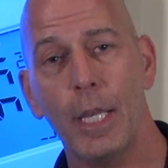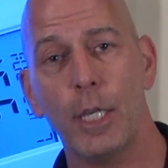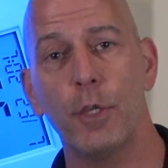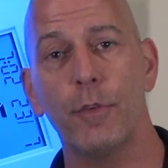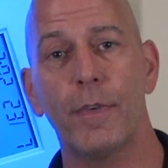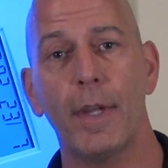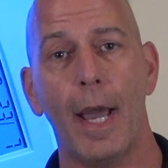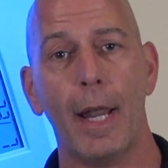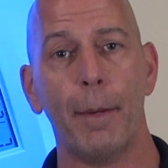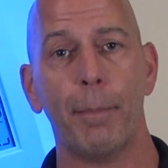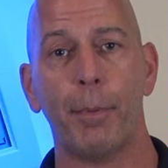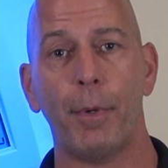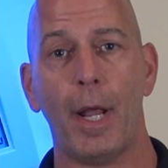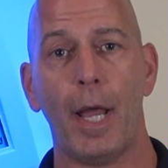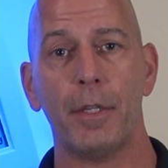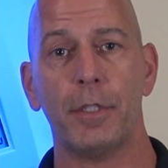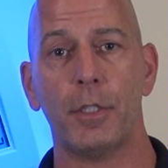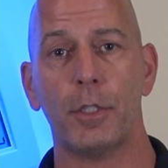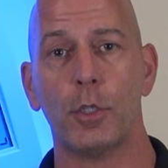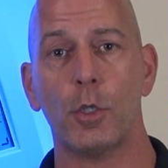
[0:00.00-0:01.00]
You've got a
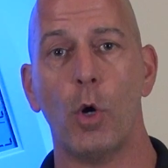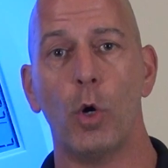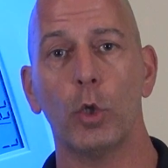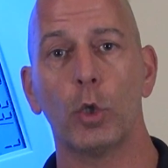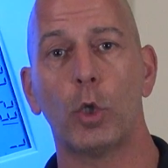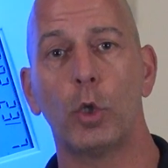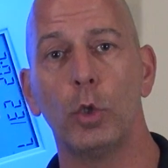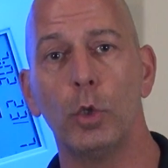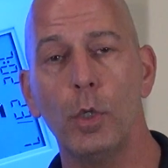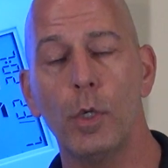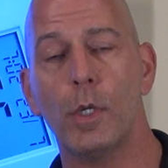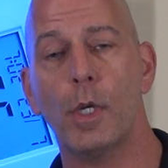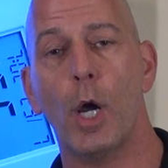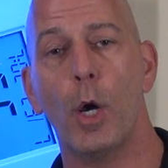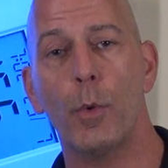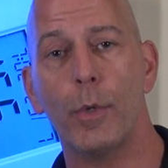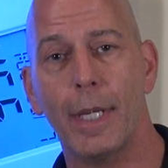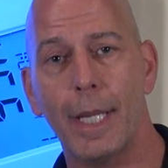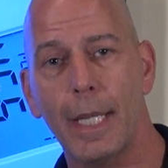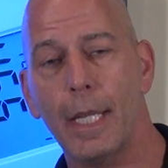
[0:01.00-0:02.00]
process called
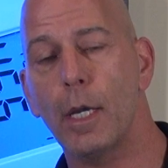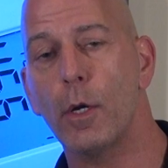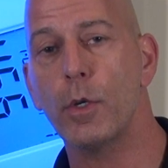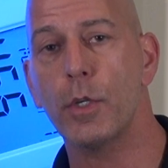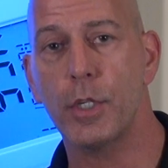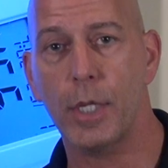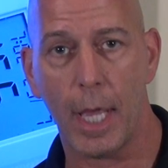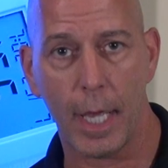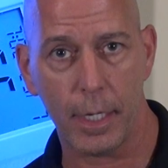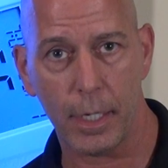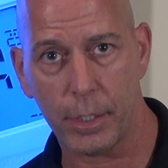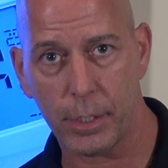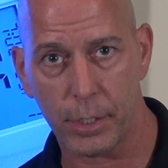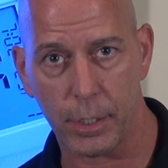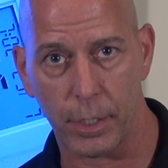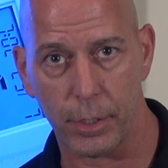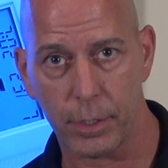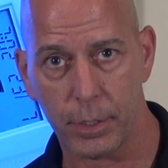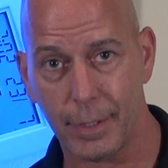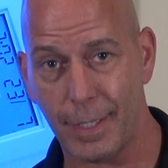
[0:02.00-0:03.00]

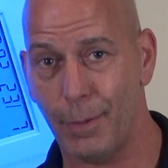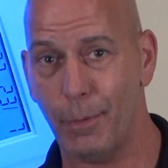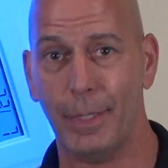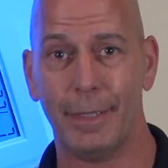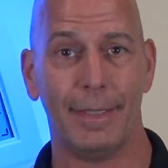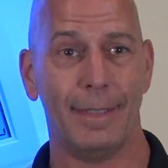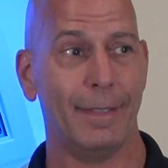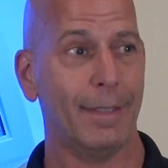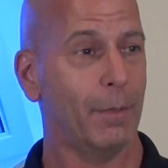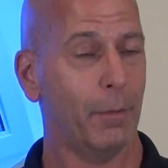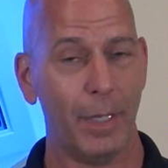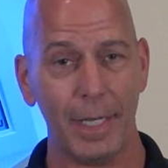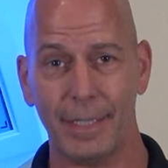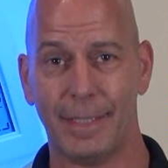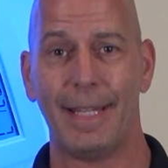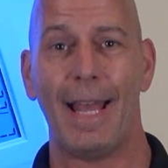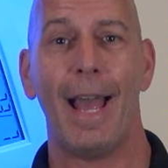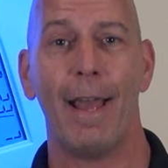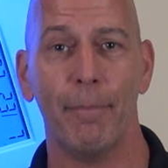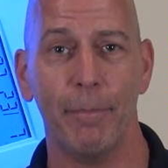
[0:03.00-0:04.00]
gluconeogenesis. Now, what, what
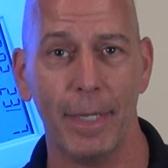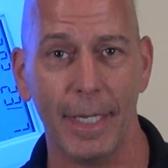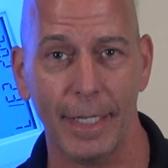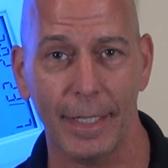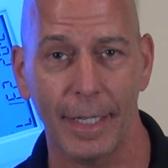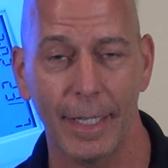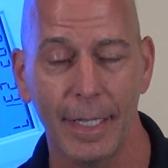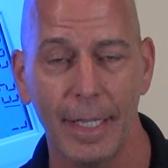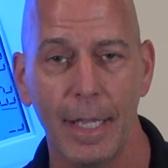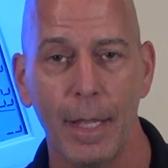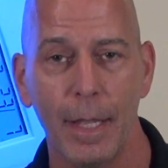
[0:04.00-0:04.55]
does that mean?